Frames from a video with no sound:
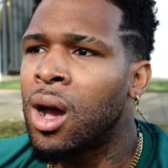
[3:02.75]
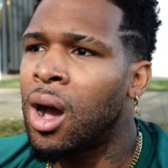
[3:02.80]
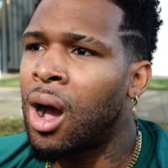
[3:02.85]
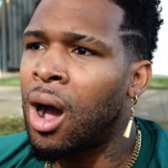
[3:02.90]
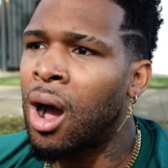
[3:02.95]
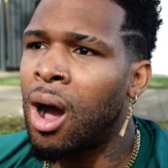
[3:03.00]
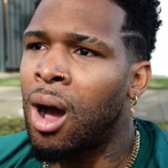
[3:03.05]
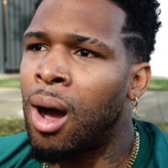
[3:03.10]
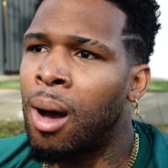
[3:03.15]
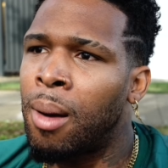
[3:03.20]

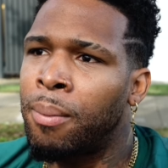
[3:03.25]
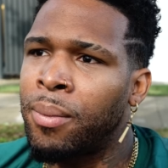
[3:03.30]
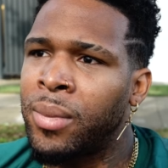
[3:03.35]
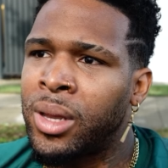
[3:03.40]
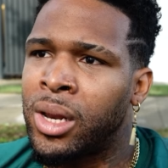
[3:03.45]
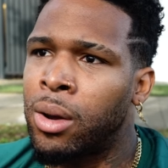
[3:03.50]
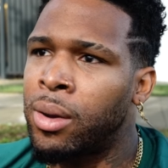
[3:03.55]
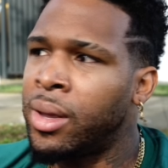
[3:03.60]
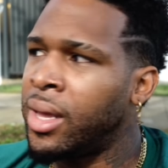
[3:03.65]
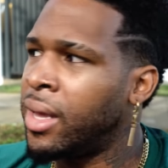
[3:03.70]

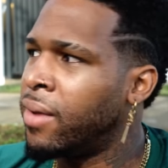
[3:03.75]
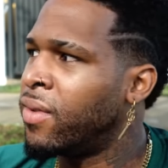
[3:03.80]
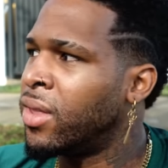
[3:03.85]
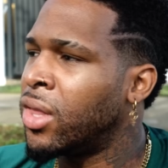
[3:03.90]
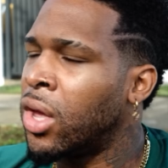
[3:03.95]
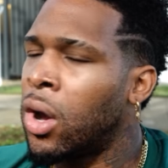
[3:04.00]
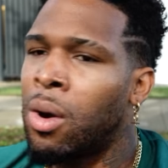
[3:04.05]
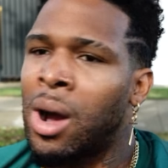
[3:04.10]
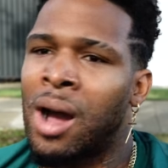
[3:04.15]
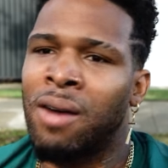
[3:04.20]
You know, even
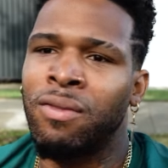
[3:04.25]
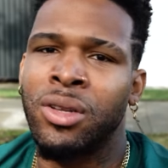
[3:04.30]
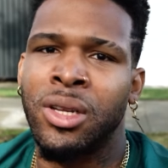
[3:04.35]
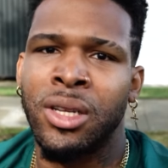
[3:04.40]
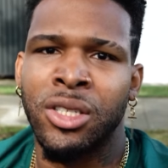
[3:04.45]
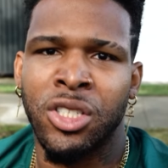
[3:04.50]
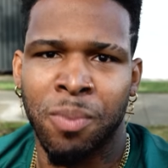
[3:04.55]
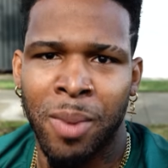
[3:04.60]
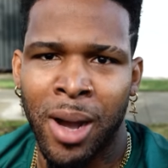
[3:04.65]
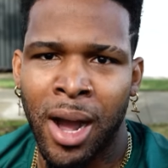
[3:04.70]
though I've
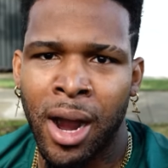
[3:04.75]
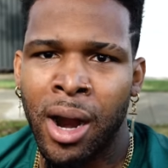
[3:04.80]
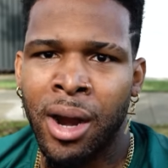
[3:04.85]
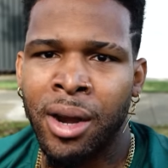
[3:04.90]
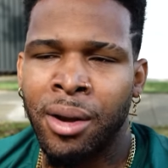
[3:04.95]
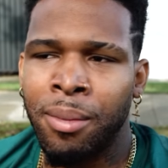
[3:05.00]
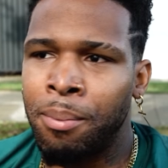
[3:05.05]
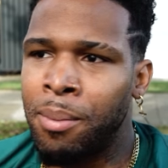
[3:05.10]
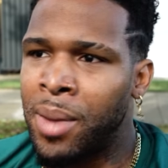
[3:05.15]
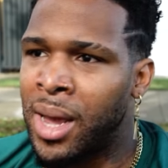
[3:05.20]

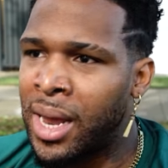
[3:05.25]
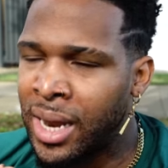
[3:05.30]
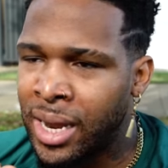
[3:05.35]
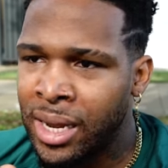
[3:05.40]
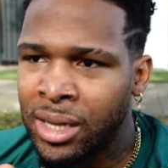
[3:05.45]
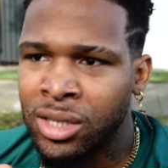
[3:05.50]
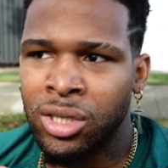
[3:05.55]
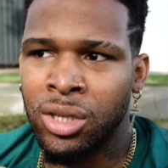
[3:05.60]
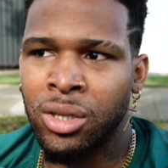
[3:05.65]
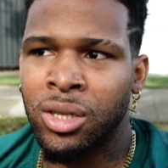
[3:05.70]
inspired
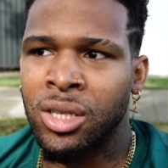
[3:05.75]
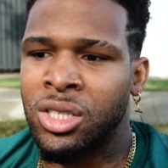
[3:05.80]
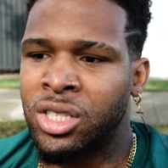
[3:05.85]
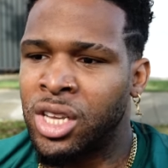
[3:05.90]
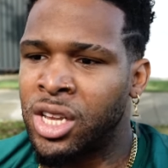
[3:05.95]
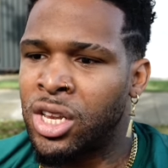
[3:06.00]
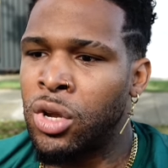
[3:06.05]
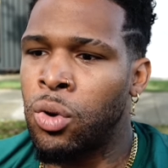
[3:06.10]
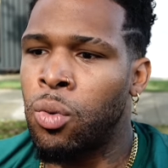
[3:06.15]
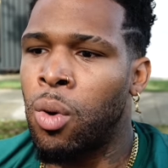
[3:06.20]
many to
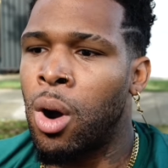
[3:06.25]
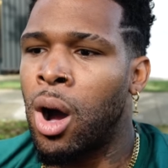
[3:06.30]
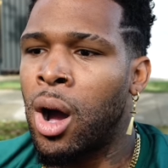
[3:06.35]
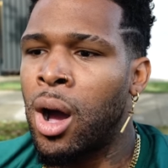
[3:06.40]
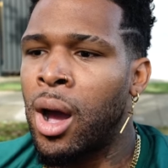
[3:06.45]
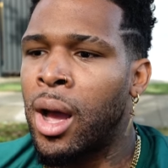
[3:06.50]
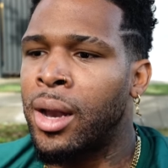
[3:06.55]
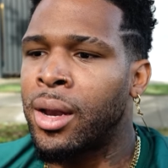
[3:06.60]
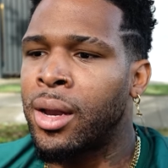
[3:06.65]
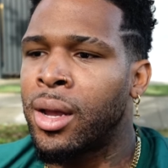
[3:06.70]
continue
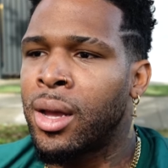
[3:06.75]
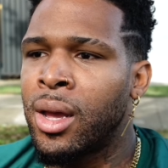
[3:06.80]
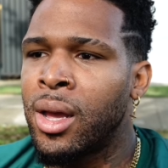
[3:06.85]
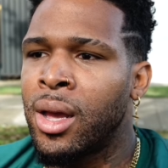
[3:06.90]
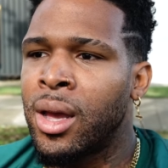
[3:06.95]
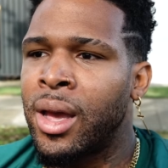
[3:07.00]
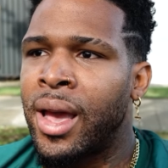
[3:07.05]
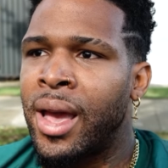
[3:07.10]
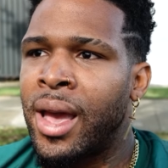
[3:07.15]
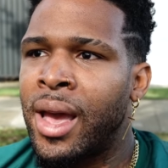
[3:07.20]
on
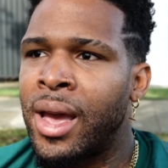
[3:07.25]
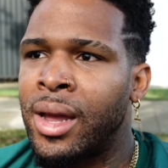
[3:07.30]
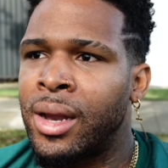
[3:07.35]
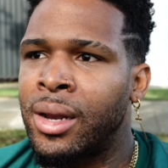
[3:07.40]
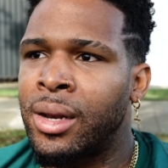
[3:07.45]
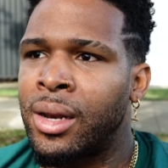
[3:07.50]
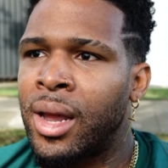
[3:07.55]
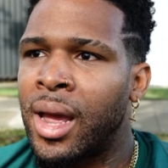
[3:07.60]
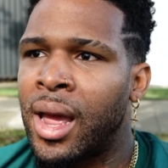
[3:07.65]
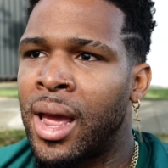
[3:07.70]

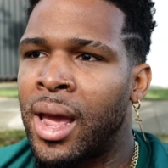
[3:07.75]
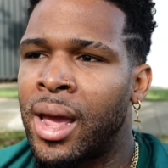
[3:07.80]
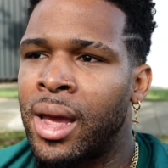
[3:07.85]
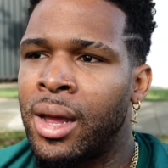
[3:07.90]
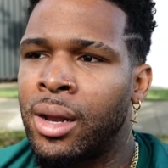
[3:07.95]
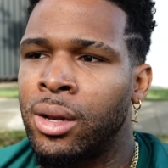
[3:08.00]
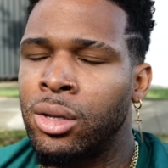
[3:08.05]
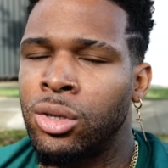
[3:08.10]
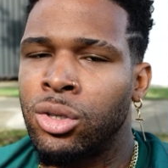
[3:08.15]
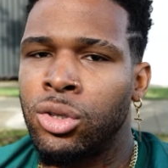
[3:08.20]

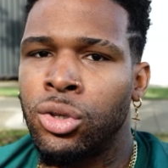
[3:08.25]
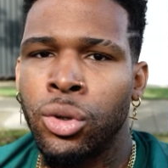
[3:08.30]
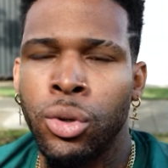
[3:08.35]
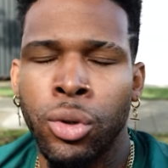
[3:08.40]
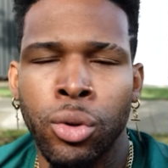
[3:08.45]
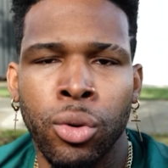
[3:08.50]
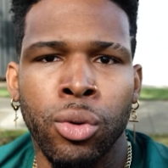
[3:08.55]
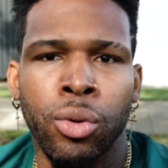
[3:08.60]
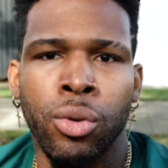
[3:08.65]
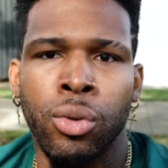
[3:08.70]
and
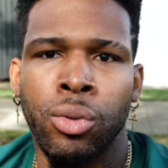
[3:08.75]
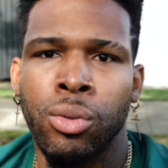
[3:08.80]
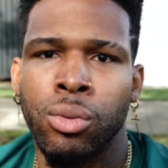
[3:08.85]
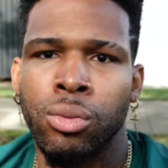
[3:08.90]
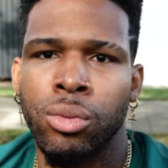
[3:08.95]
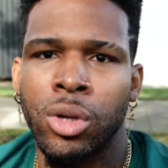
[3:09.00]
do,